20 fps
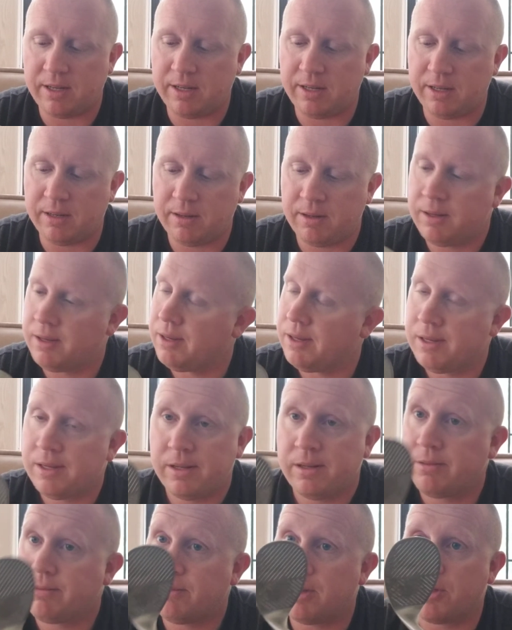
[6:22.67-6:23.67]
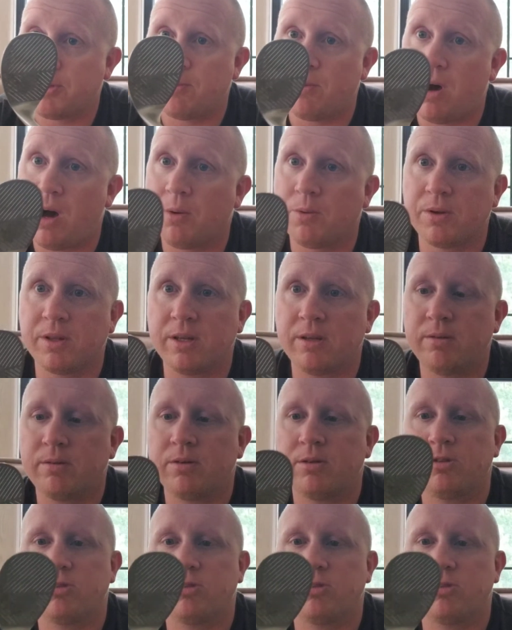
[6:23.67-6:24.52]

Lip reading: and nothing wrong with it.